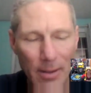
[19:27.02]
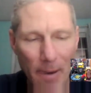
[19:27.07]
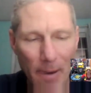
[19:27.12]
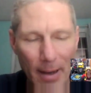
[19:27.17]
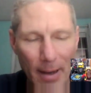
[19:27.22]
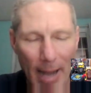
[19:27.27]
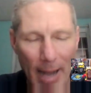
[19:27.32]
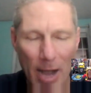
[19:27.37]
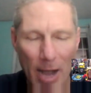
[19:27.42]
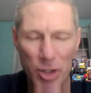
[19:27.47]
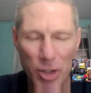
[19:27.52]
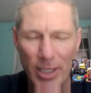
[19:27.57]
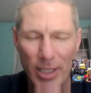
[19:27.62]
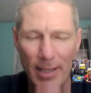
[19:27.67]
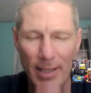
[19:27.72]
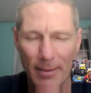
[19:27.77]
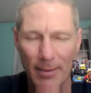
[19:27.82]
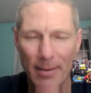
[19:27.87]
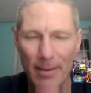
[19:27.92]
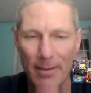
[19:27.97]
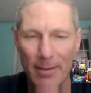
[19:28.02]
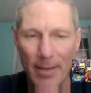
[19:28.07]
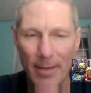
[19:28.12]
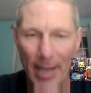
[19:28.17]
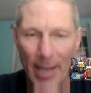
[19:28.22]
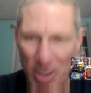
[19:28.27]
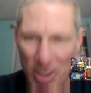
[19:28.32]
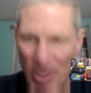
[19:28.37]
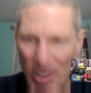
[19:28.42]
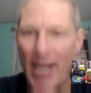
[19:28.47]
actually get
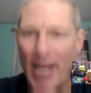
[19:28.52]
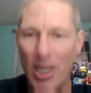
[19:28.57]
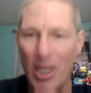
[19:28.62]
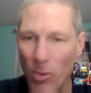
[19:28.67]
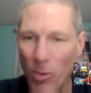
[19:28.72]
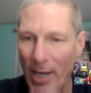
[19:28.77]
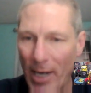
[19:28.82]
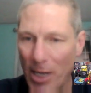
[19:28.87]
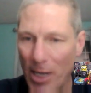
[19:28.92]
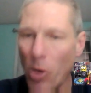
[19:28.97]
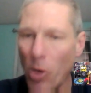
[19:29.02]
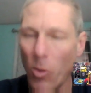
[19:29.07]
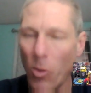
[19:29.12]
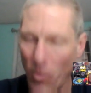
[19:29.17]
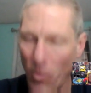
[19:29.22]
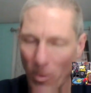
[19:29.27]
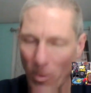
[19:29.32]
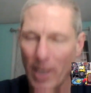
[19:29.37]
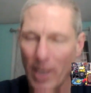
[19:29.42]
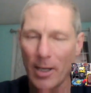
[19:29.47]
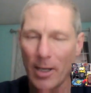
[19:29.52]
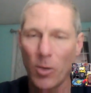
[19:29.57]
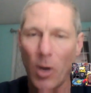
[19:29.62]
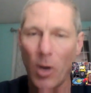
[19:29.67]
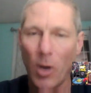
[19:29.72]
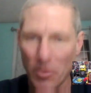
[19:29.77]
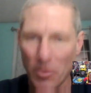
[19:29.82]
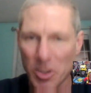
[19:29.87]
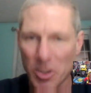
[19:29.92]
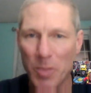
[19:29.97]
excited when I know we're going to go out
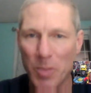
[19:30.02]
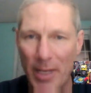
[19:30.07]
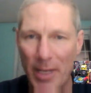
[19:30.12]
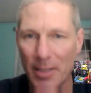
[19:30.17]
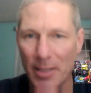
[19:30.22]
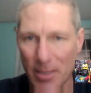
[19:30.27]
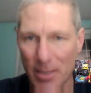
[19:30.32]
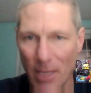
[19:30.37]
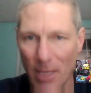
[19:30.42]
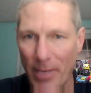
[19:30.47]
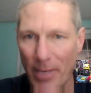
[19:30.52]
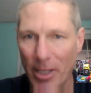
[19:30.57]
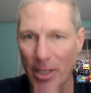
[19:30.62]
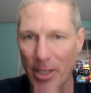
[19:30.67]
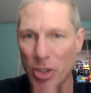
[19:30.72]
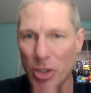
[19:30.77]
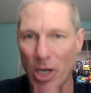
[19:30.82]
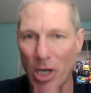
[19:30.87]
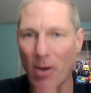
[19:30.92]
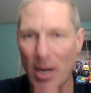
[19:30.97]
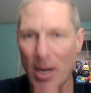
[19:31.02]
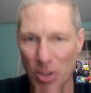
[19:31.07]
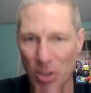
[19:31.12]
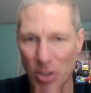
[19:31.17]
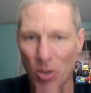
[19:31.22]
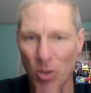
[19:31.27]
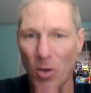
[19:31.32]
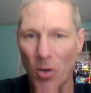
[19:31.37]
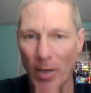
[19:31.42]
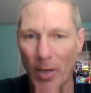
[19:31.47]
and speak to somebody and share our
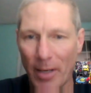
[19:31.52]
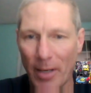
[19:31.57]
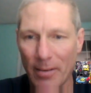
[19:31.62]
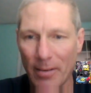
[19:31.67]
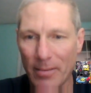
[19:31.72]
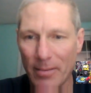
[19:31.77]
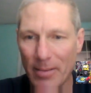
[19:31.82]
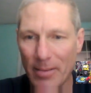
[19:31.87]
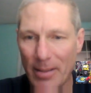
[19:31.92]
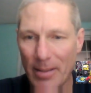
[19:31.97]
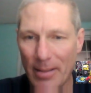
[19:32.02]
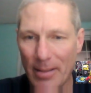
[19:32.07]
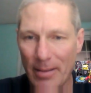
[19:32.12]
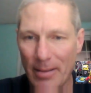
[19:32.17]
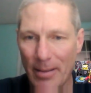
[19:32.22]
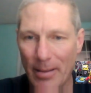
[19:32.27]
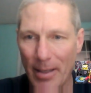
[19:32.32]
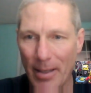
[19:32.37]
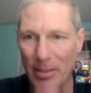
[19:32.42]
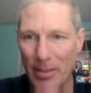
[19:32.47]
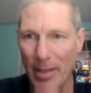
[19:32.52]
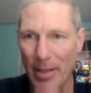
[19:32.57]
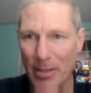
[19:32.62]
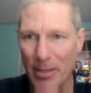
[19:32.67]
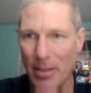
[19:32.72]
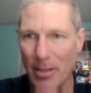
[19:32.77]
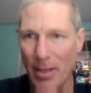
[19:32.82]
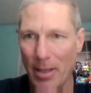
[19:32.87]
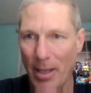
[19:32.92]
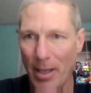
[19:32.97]
story. Mm-hmm.
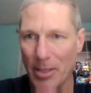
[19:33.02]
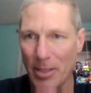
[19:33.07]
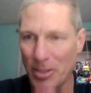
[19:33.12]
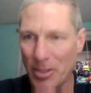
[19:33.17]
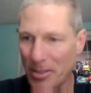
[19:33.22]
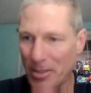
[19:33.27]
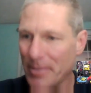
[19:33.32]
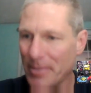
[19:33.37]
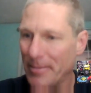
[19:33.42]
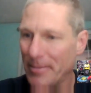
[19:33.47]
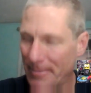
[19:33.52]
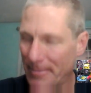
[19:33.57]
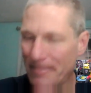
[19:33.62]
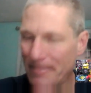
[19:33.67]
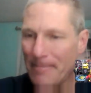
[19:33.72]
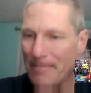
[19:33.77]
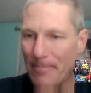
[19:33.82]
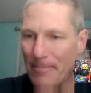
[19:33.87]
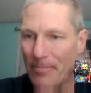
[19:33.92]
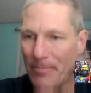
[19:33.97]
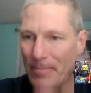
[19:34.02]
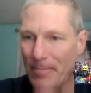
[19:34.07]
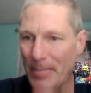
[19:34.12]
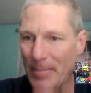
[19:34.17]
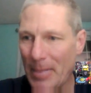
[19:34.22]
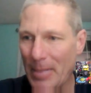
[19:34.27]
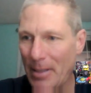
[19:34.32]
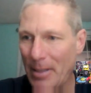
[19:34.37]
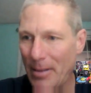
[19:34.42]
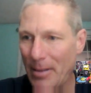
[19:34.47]
It's
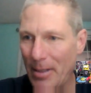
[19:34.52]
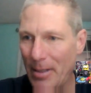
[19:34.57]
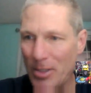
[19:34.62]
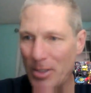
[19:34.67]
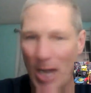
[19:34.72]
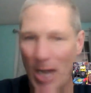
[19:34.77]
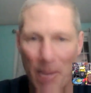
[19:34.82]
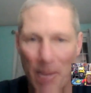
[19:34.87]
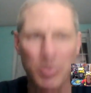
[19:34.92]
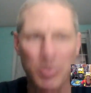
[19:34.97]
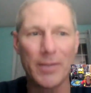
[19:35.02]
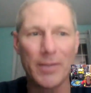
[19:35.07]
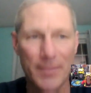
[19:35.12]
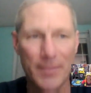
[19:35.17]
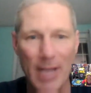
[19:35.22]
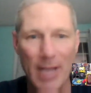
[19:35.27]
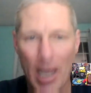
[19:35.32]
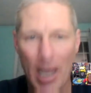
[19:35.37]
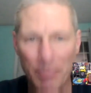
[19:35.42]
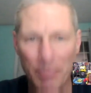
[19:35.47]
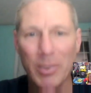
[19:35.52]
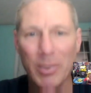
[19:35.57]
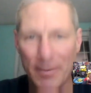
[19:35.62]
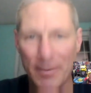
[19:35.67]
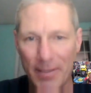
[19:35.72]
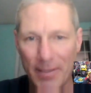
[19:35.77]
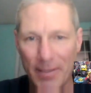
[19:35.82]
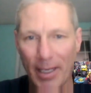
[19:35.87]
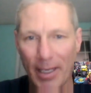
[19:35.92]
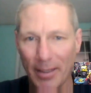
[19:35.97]

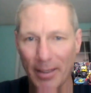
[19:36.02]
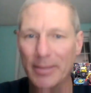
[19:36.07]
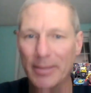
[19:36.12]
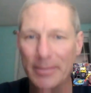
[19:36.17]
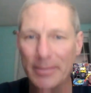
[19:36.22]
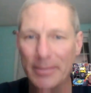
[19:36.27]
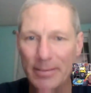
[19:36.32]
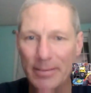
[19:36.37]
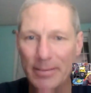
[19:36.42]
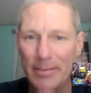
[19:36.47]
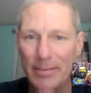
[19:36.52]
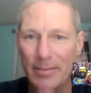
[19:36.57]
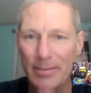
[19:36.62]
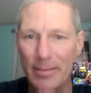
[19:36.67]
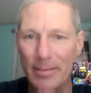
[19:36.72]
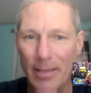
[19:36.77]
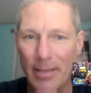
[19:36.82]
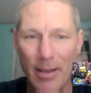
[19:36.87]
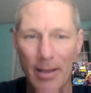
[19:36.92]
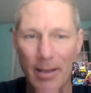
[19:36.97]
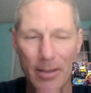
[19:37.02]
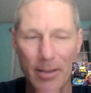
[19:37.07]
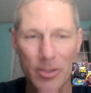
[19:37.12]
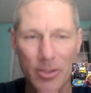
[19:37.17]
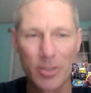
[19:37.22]
uplifting. It's